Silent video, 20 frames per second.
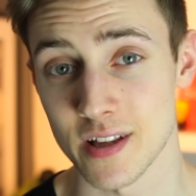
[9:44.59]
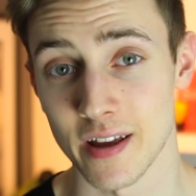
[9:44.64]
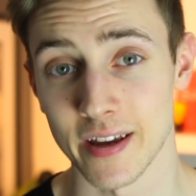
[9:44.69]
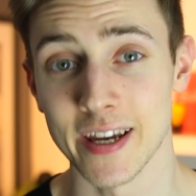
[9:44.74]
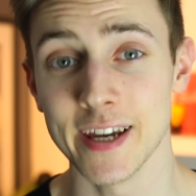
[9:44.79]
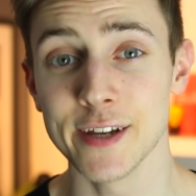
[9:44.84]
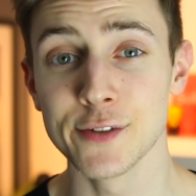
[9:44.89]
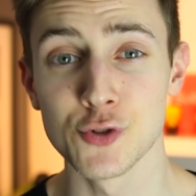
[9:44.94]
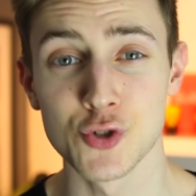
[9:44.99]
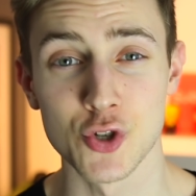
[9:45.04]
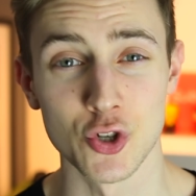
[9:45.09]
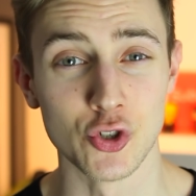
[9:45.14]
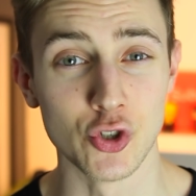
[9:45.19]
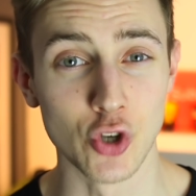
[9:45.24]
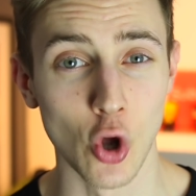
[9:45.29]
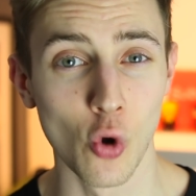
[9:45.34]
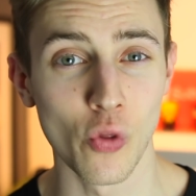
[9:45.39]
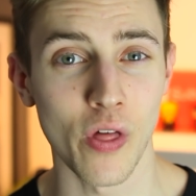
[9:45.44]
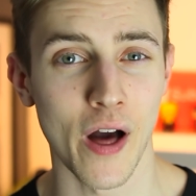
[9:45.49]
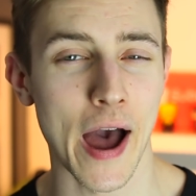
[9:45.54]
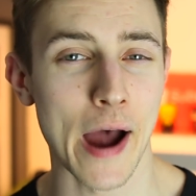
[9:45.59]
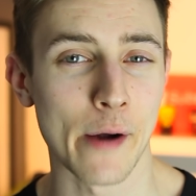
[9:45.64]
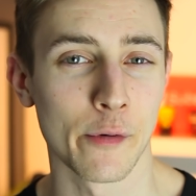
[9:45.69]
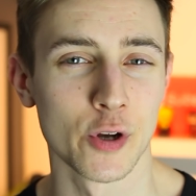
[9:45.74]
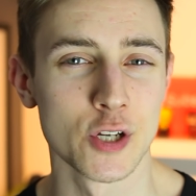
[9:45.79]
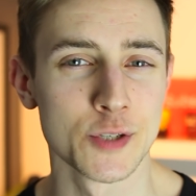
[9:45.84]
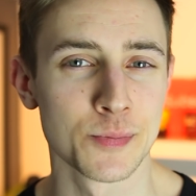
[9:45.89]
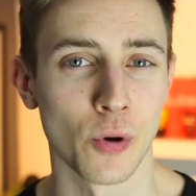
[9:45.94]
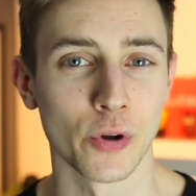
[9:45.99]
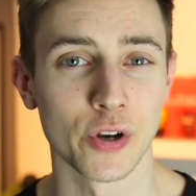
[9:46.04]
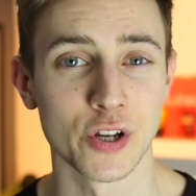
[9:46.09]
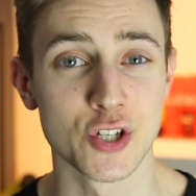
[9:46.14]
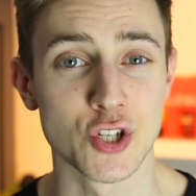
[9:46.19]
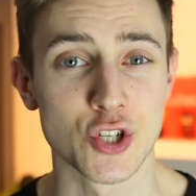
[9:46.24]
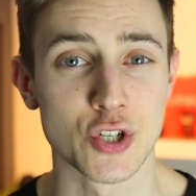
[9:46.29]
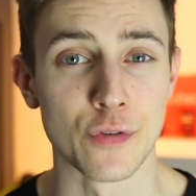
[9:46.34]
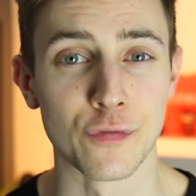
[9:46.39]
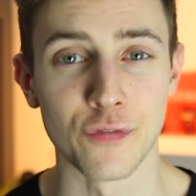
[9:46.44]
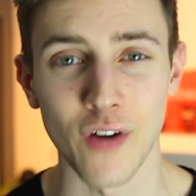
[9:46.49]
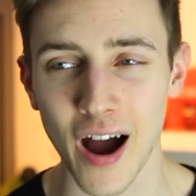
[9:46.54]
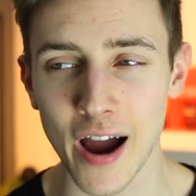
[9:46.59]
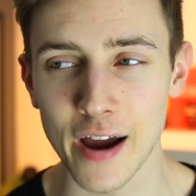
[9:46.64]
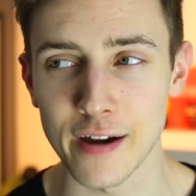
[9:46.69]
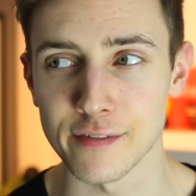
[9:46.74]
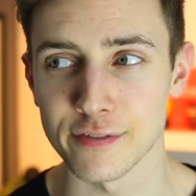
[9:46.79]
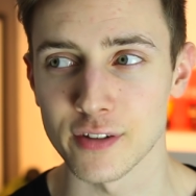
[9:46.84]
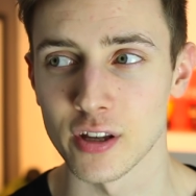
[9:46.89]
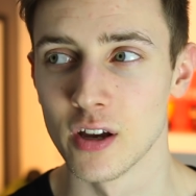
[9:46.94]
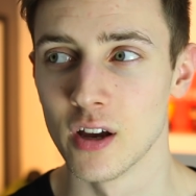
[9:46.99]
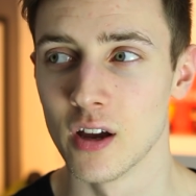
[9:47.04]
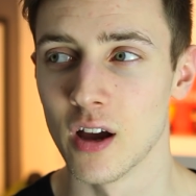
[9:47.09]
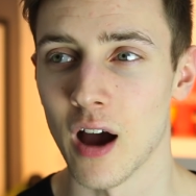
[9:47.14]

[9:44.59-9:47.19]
Like, he doesn't know that Harry Osborn has survived.